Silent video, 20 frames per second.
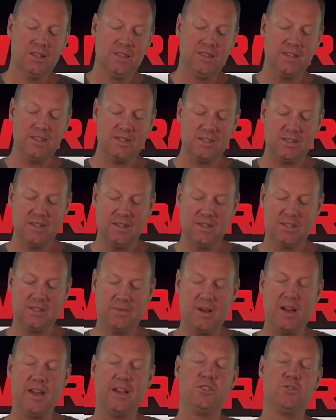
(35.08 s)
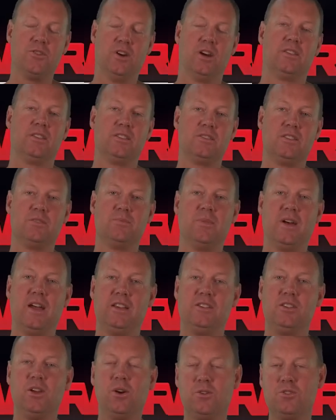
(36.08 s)
this is my truck. This is
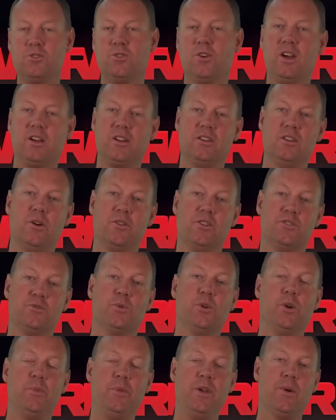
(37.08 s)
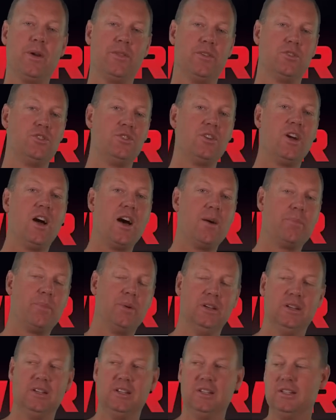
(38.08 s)
my tow truck known as Ruby around the shop,
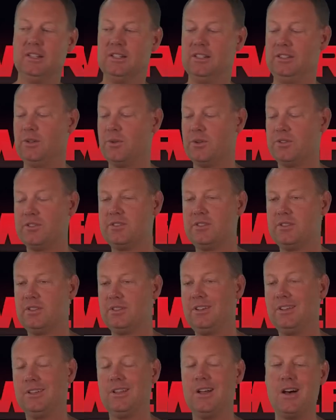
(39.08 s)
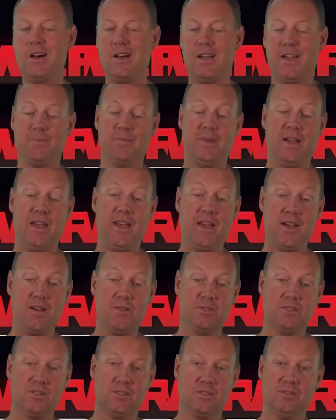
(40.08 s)
known as Claw at my
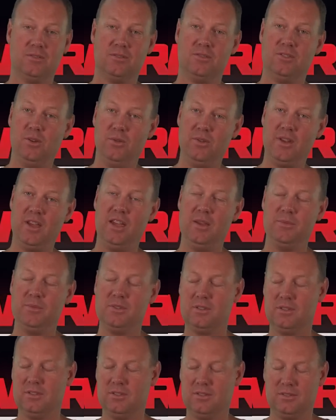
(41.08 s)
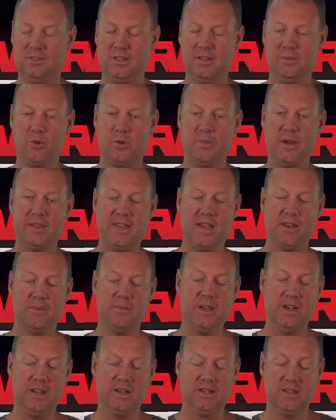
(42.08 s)
house, two names. I'll tell you more about that in a
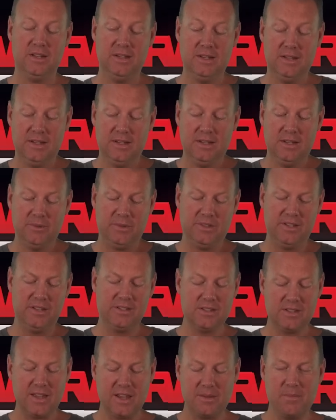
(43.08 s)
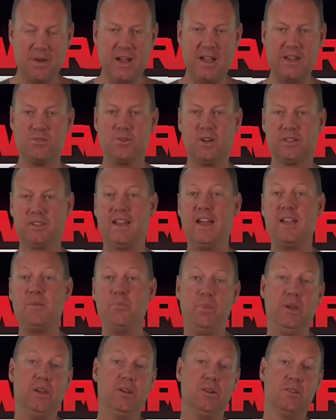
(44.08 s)
minute. But this is like my truck that I
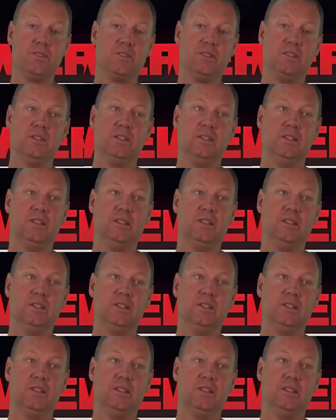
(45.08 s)
built